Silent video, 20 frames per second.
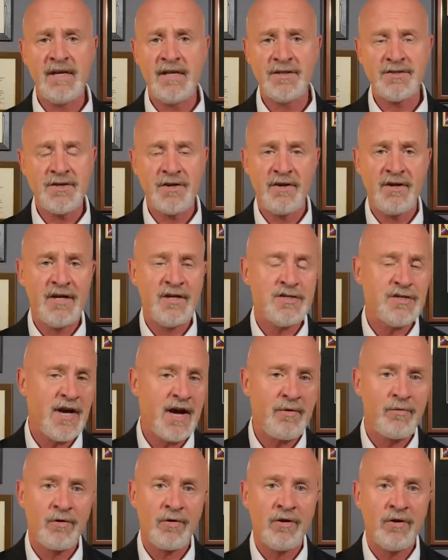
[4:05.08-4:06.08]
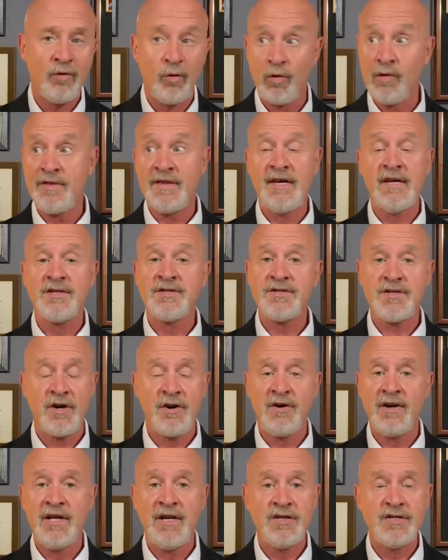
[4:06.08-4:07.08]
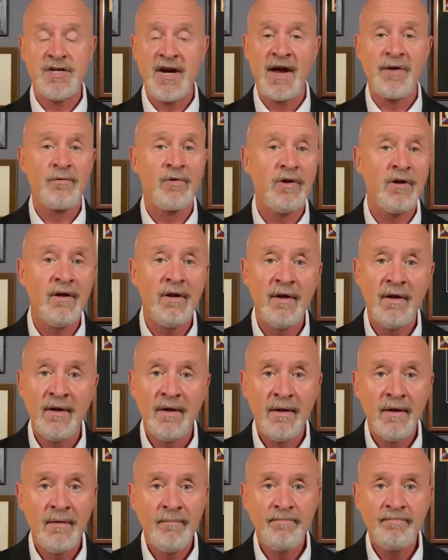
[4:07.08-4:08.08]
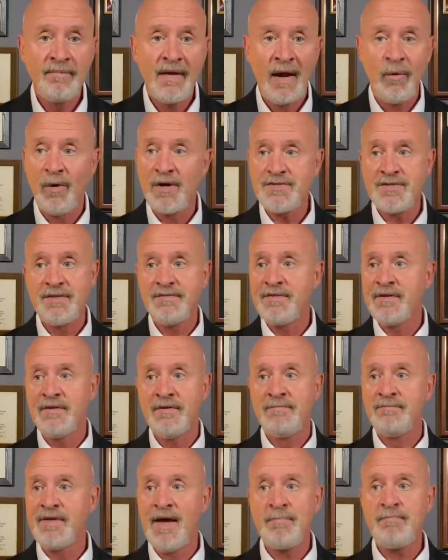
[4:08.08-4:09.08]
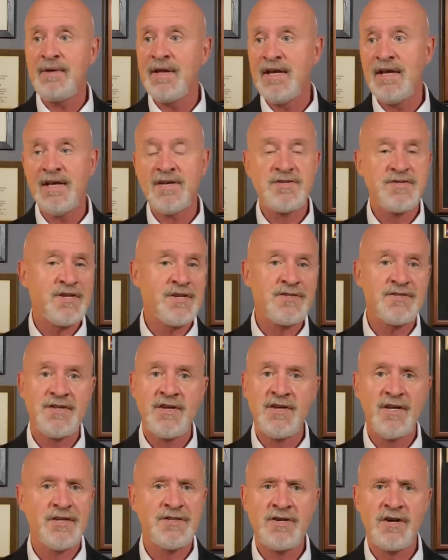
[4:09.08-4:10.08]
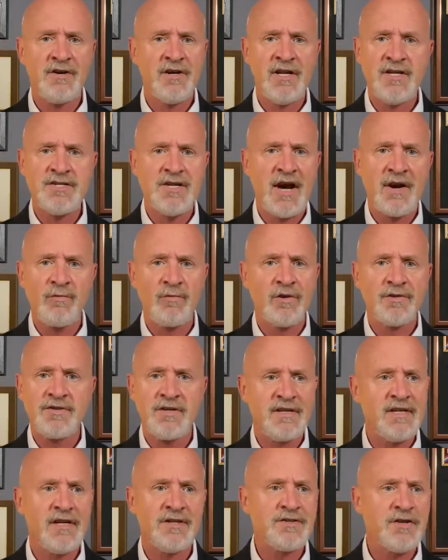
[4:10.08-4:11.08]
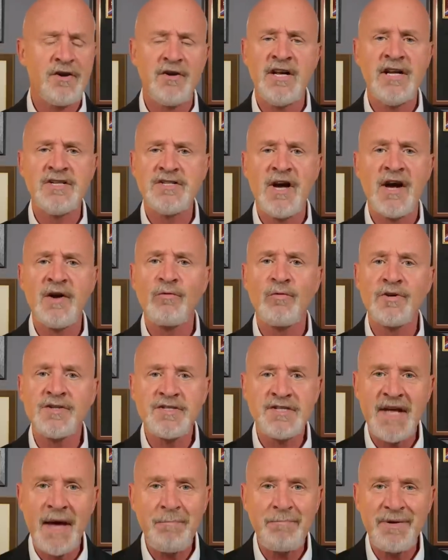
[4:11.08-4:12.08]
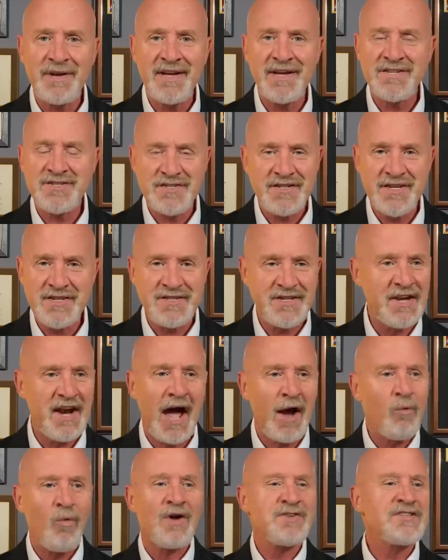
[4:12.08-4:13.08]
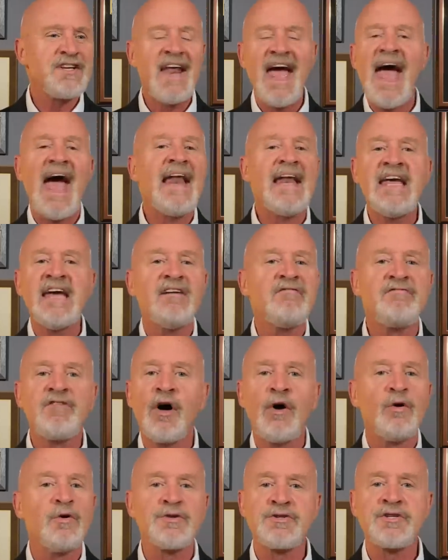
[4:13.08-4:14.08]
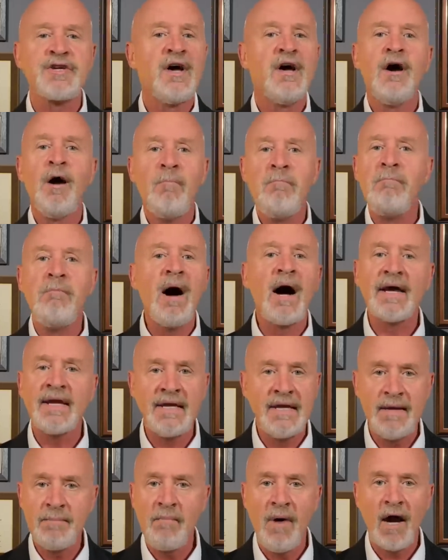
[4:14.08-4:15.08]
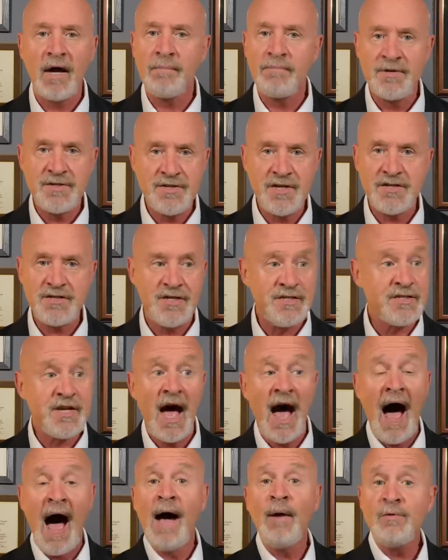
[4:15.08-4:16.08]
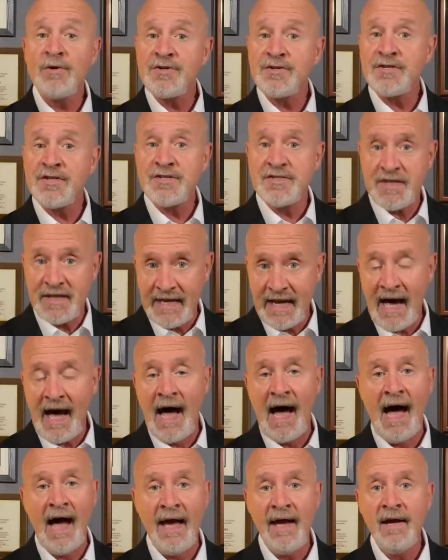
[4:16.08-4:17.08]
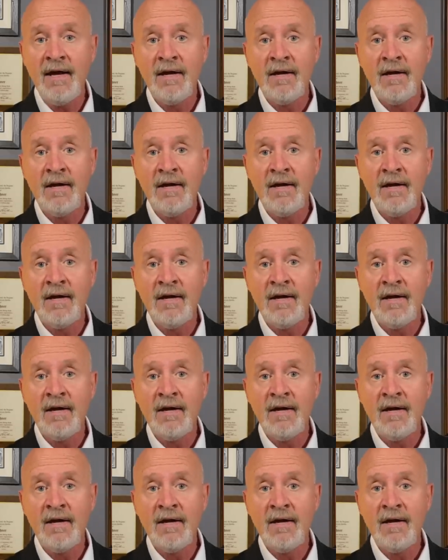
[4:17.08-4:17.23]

attorney general or the attorney general. I wasn't the deputy assistant attorney general to the attorney general's deputy assistant. I wasn't any of those muckety-muck positions. I was just a guy